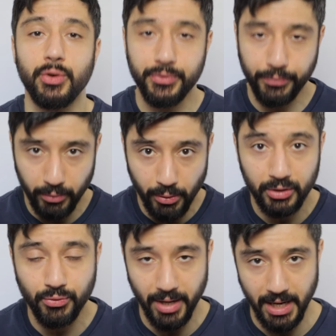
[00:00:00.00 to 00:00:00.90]
George
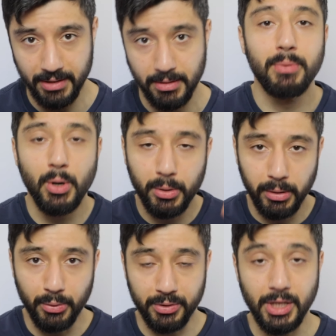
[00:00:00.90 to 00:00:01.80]
Floyd riots broke
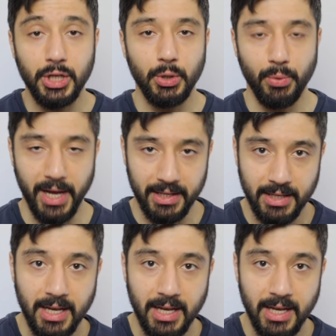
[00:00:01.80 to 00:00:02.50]
loose in U S,